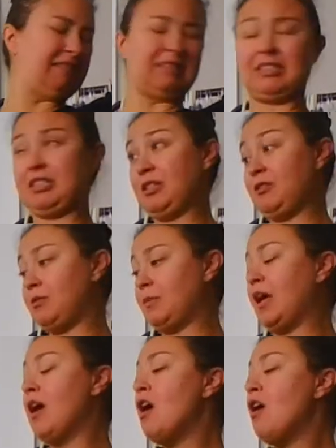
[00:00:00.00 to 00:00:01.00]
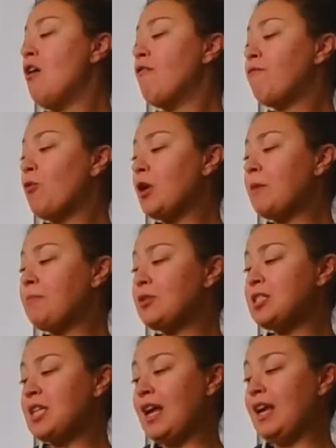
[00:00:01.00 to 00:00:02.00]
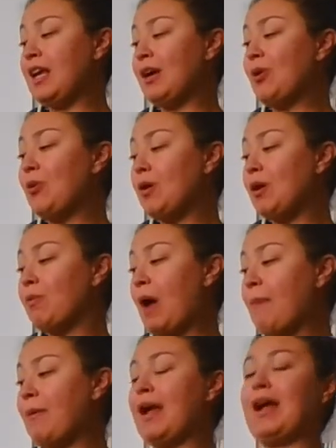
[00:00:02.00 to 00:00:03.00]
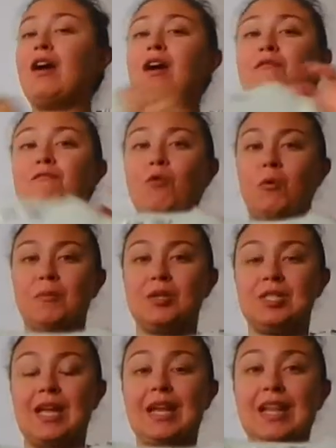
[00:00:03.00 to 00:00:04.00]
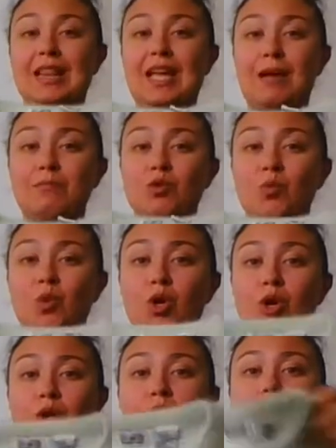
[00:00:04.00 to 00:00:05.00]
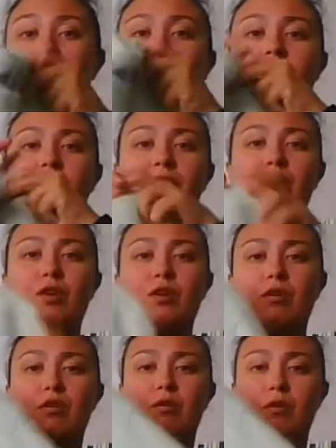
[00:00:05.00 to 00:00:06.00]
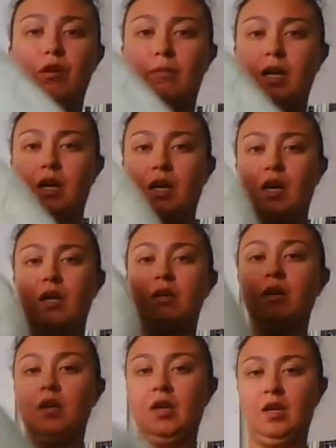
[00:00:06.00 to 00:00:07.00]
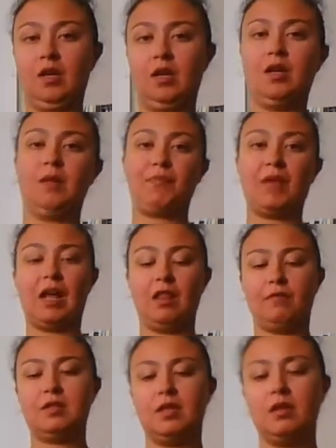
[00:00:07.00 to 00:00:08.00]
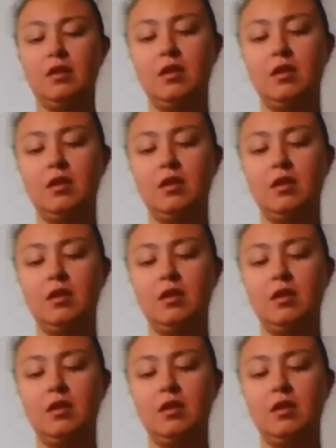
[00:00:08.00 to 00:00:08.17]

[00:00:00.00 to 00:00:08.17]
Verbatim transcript: excuse me, 40% Angora rabbit hair and 4% lamb's wool. Love you. Oh my God. I love selling